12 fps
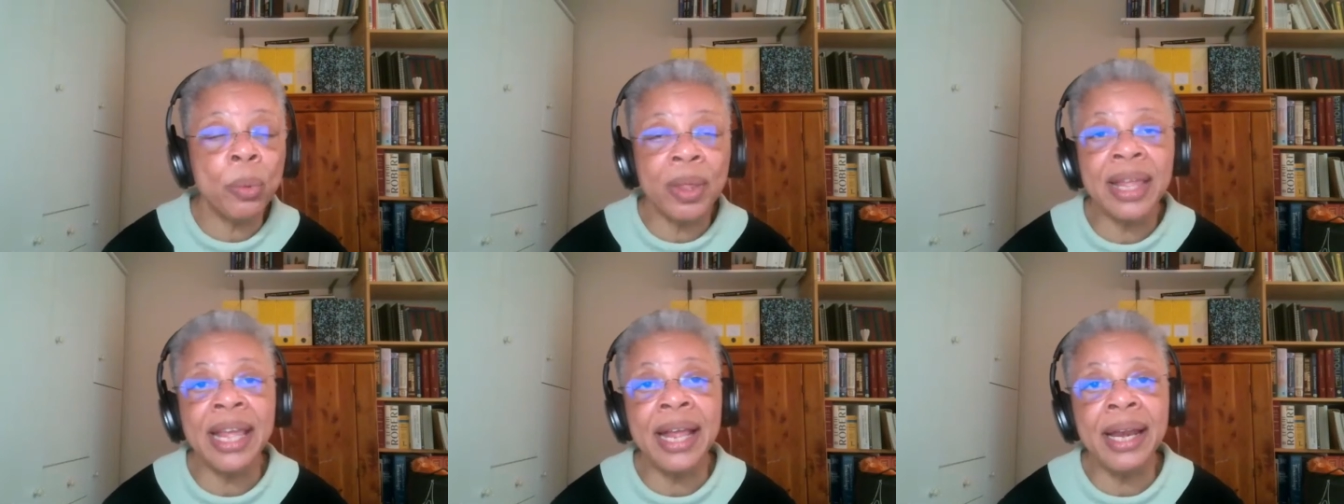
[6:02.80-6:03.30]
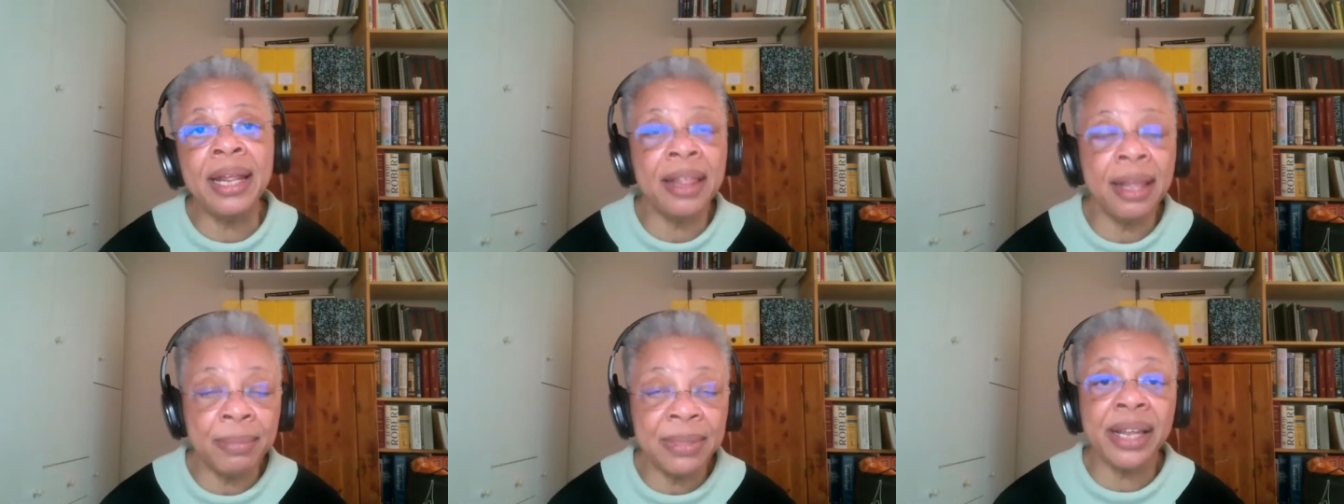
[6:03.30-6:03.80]
within
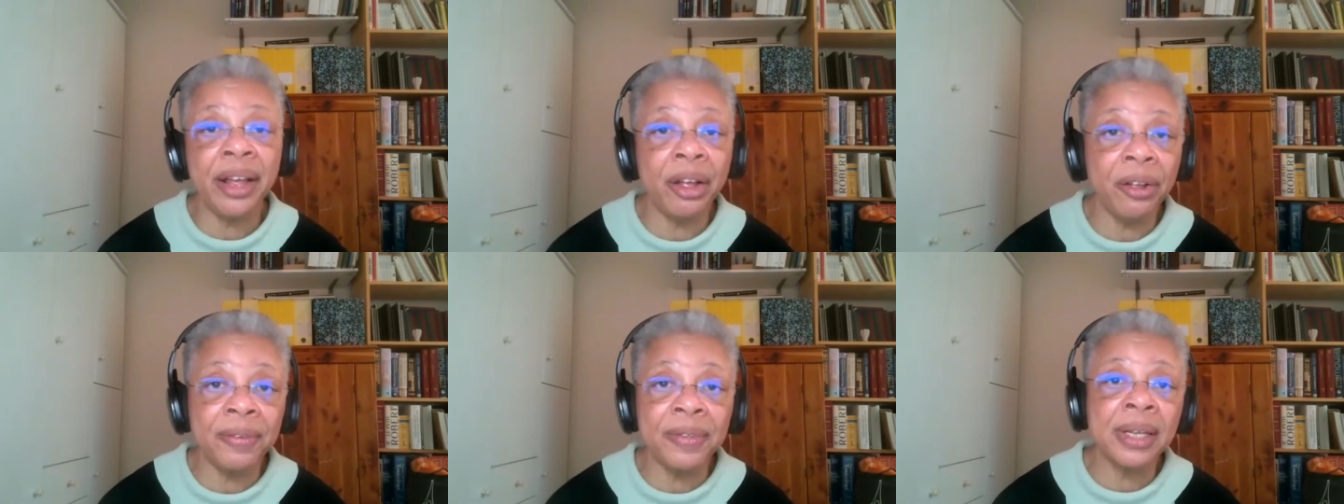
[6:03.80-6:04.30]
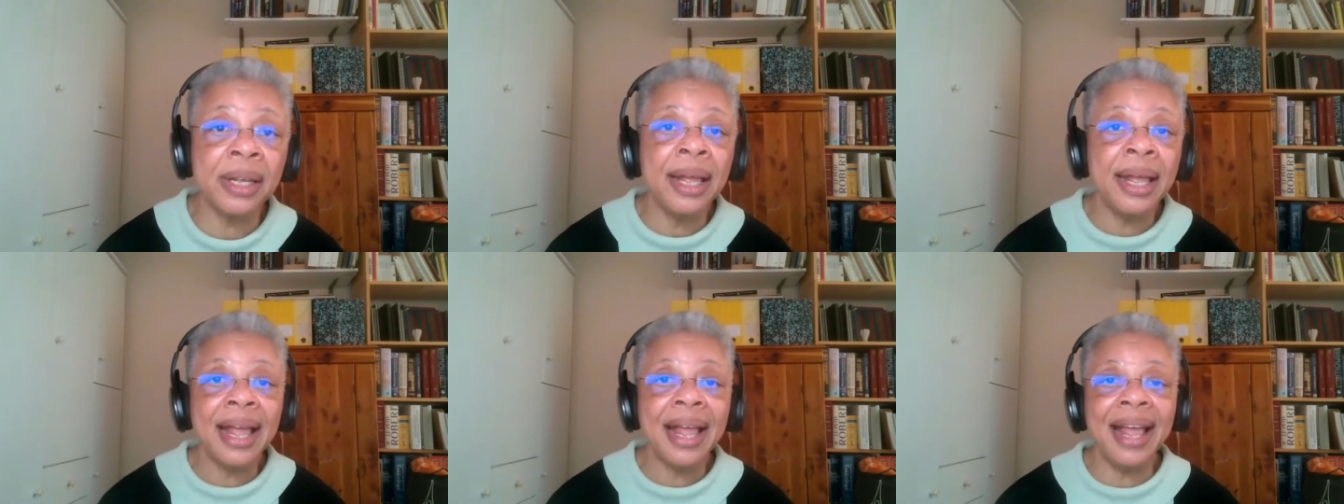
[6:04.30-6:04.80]
themselves.
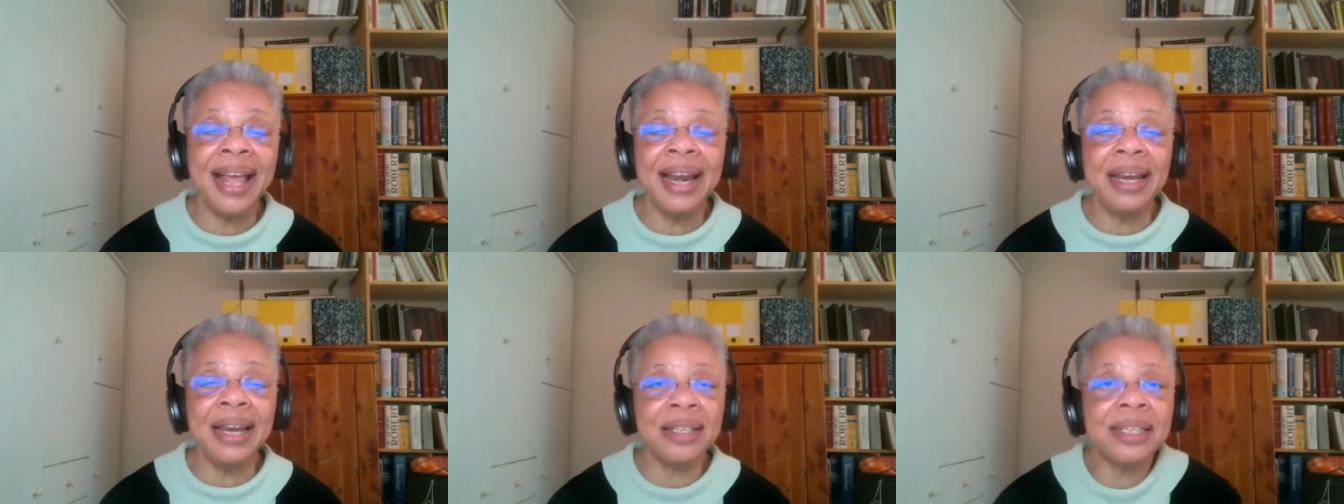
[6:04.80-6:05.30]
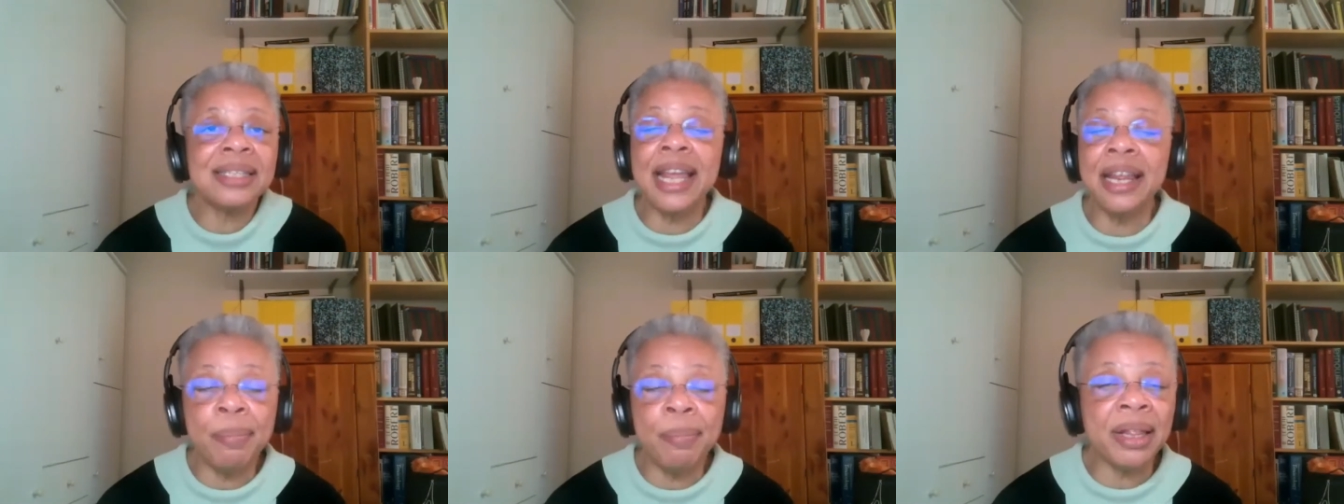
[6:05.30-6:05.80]
And
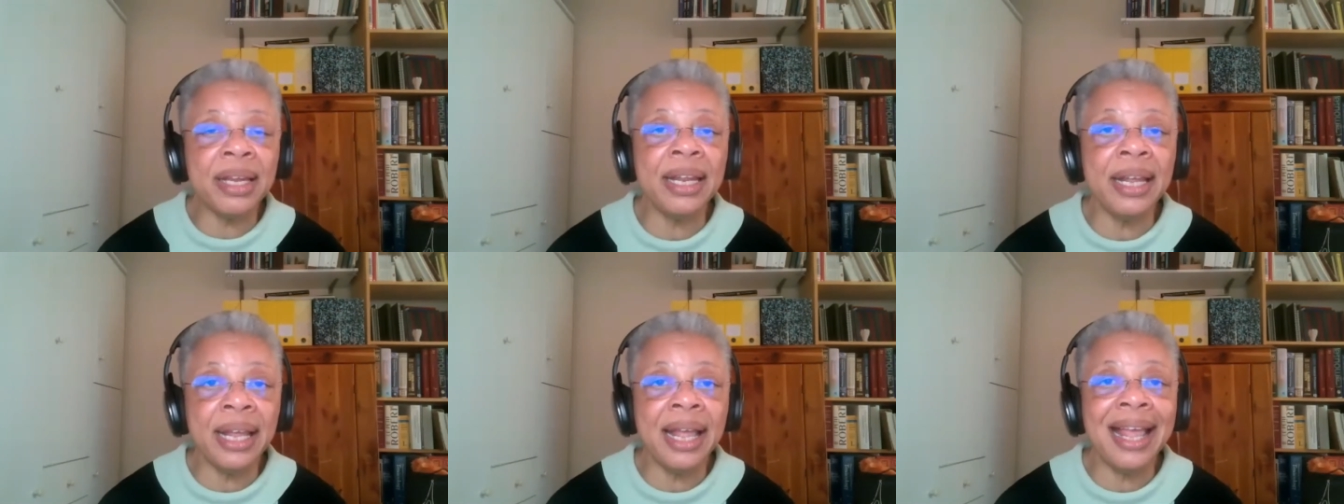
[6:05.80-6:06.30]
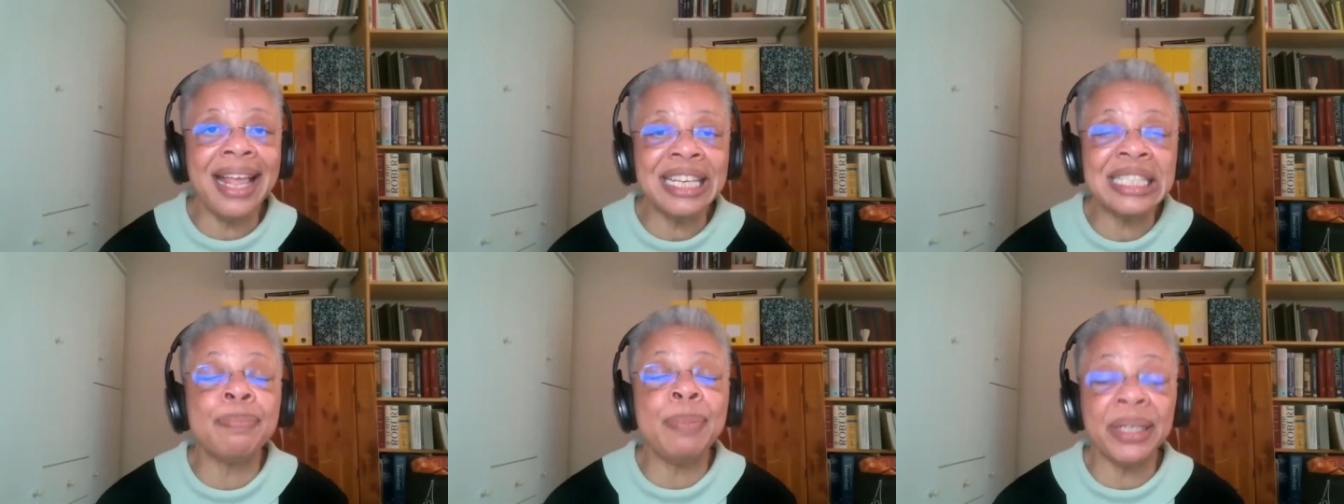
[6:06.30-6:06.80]
sustainability
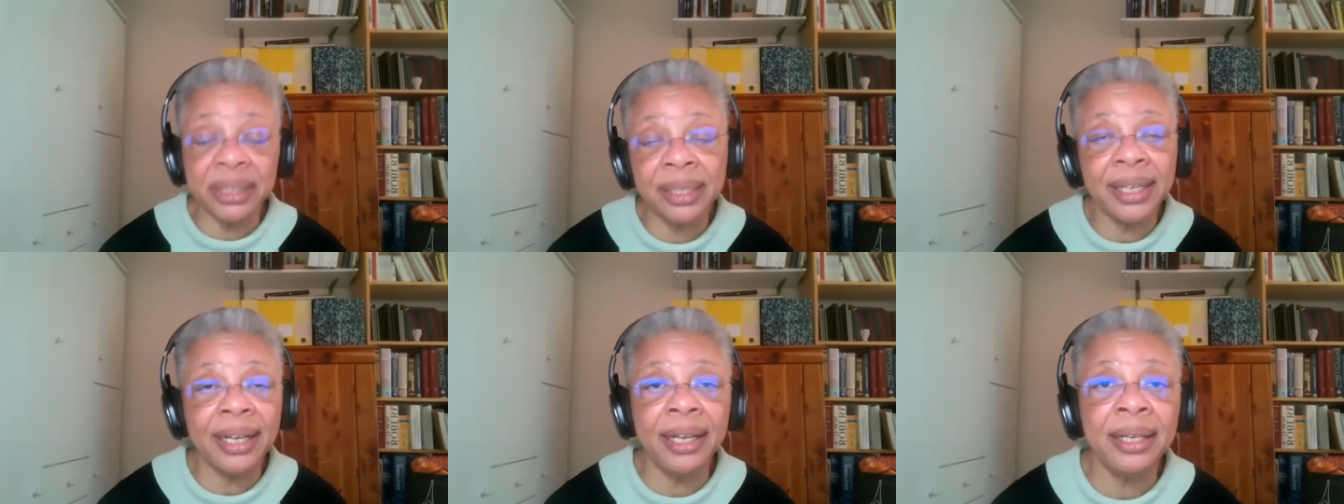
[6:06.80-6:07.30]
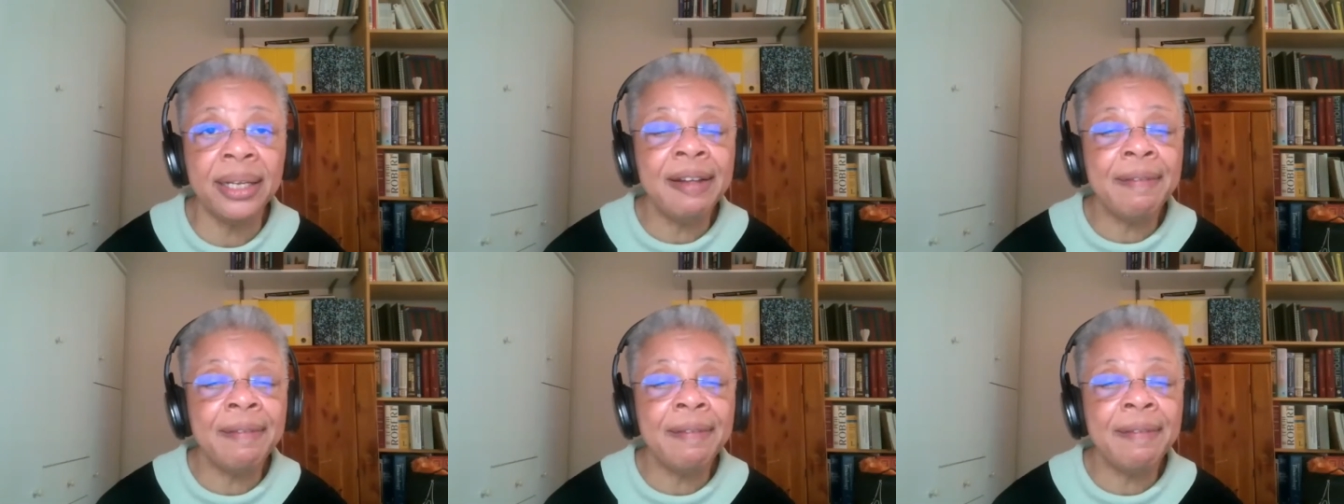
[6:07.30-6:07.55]
especially